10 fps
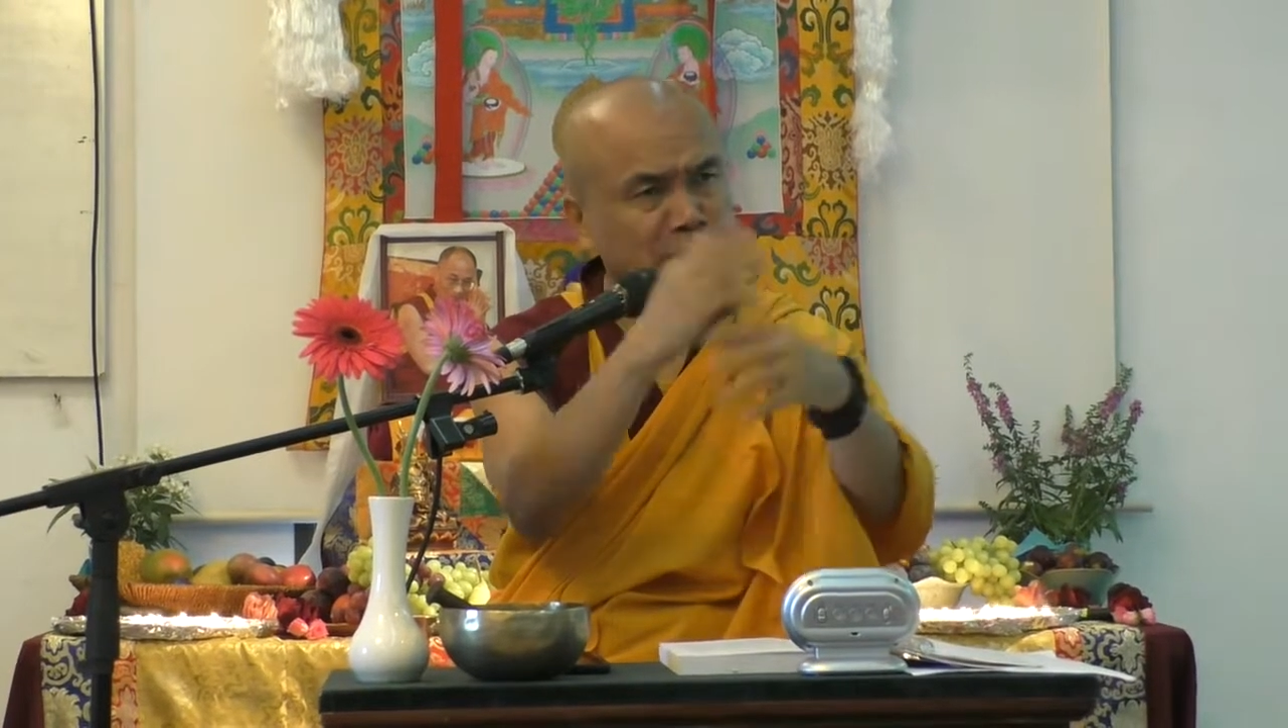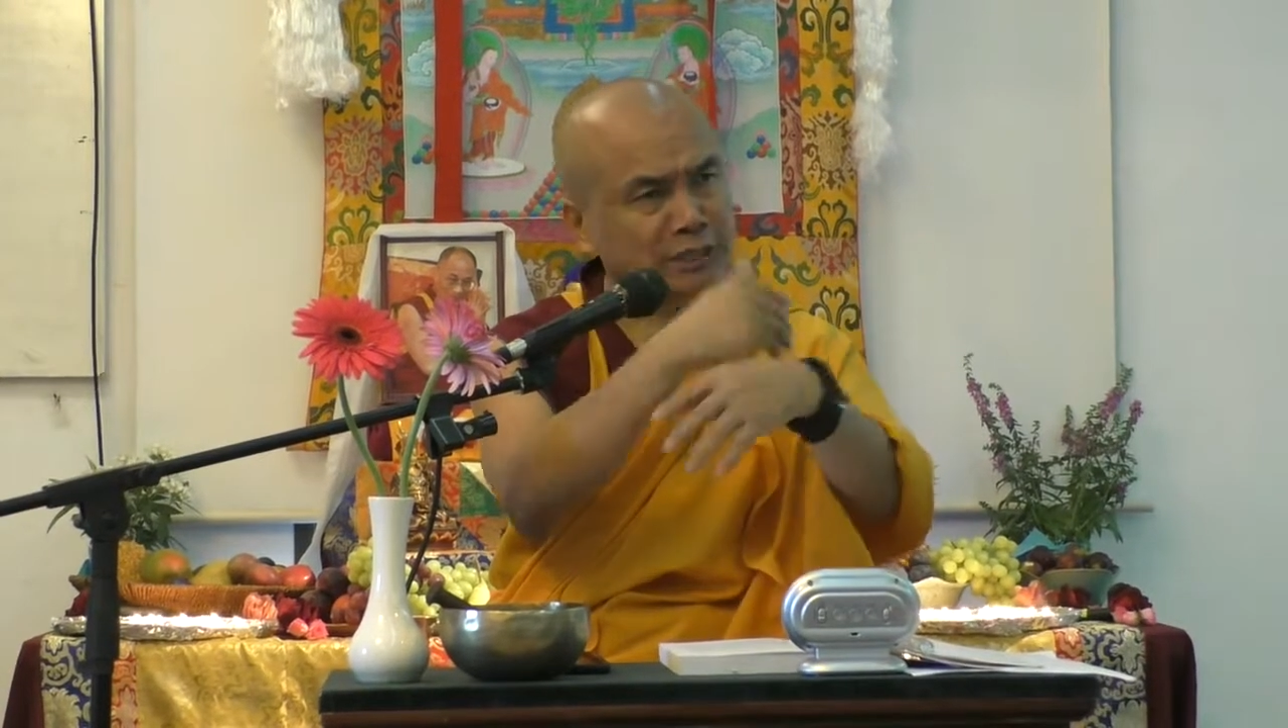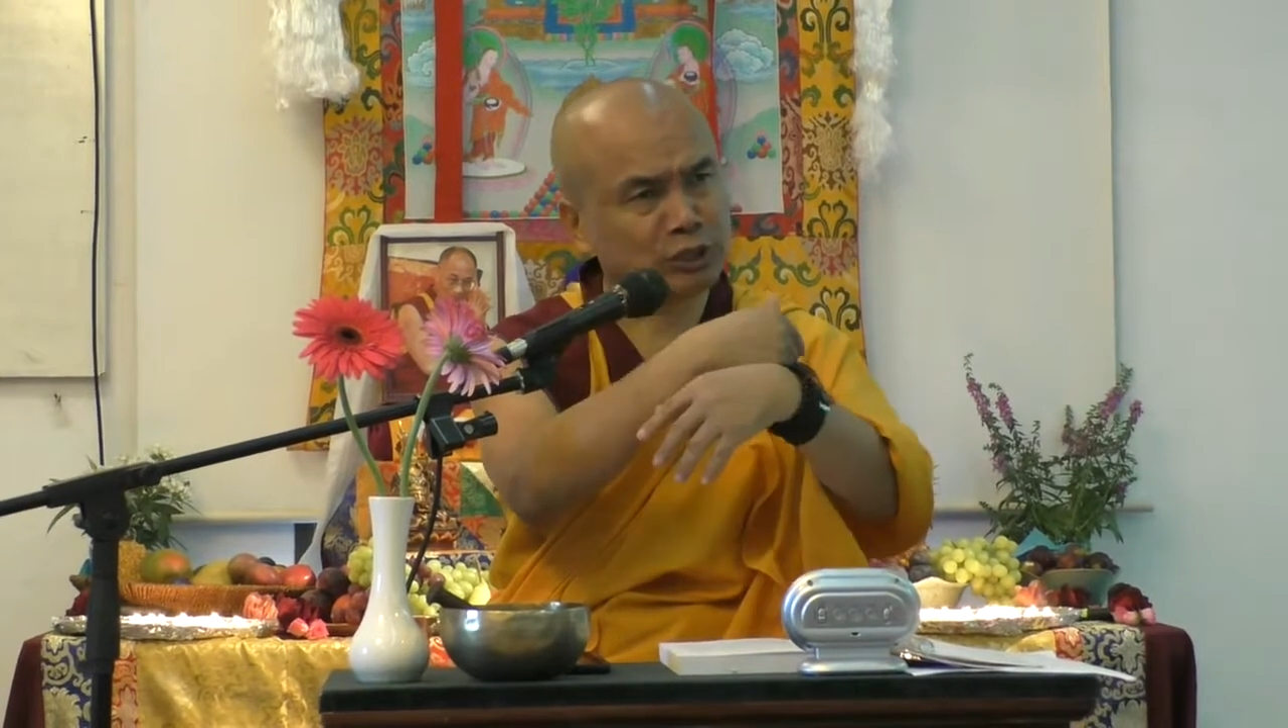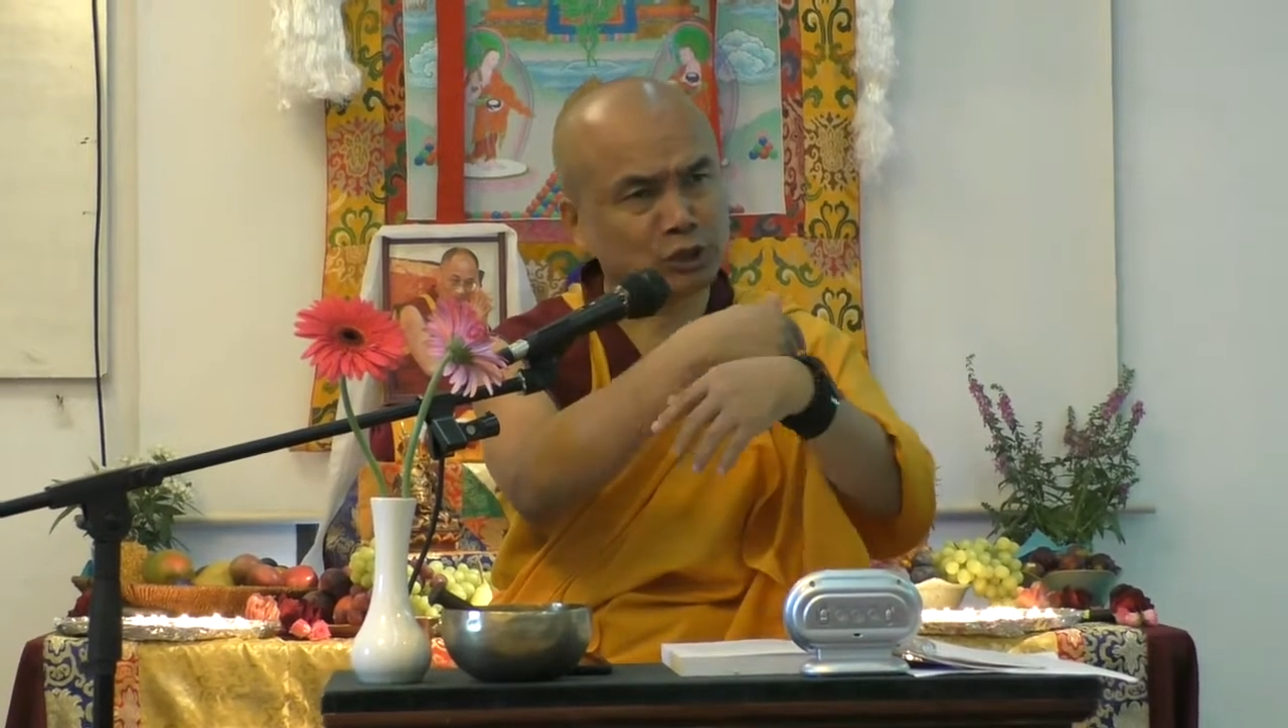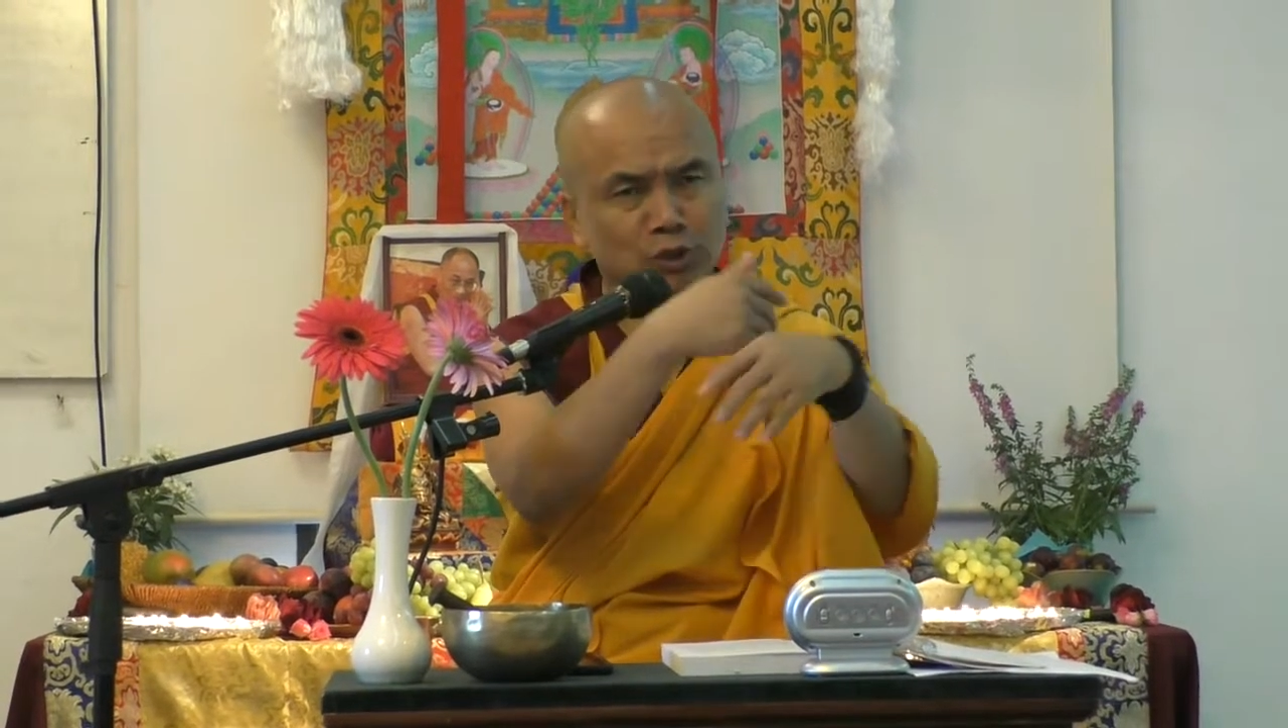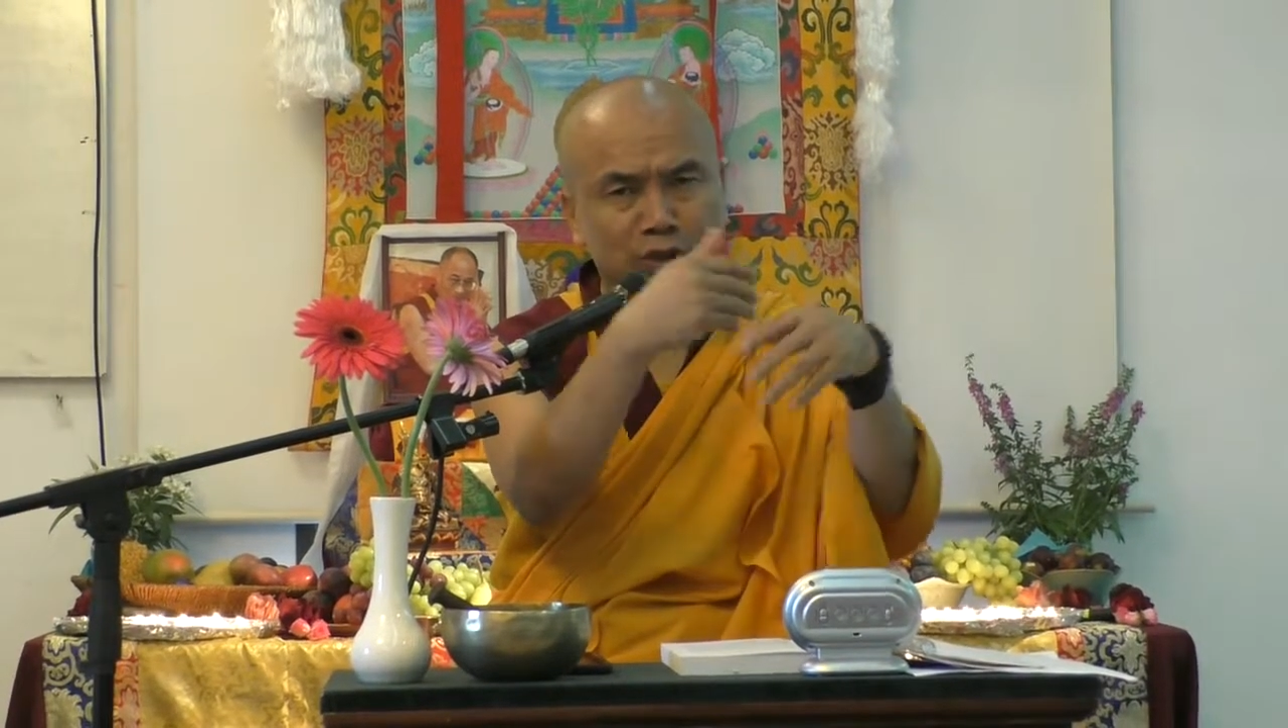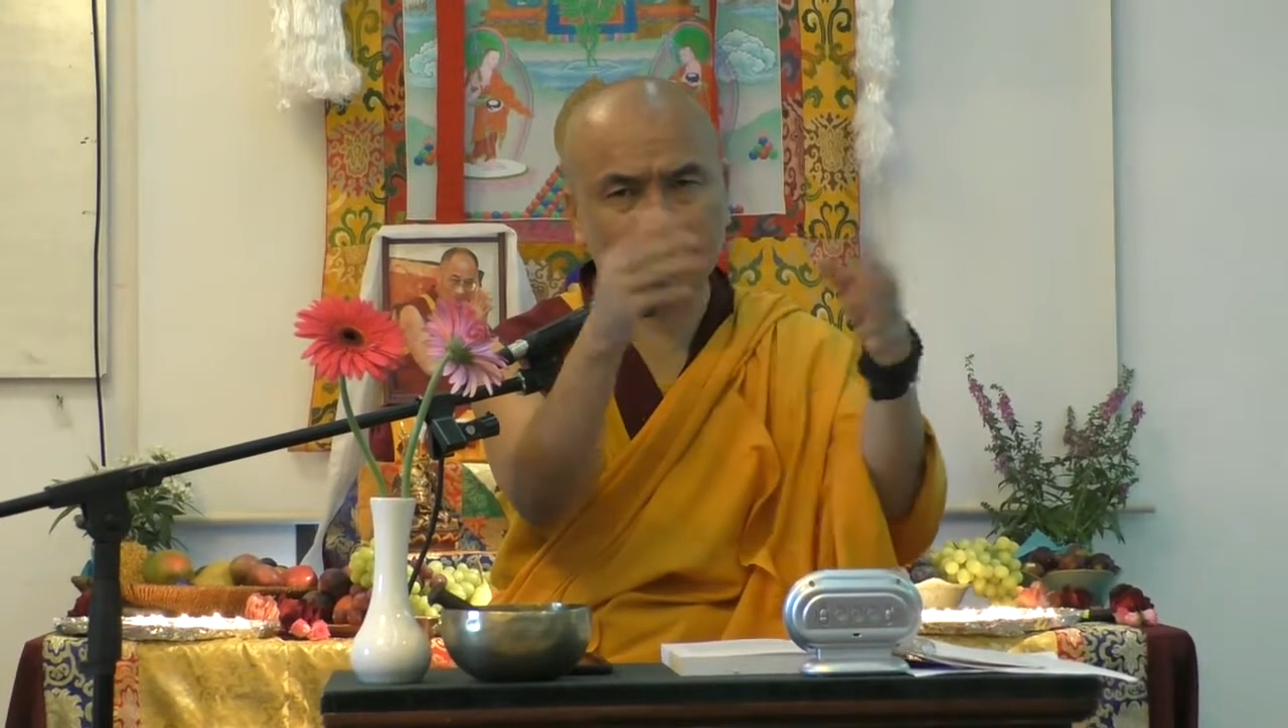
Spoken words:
is all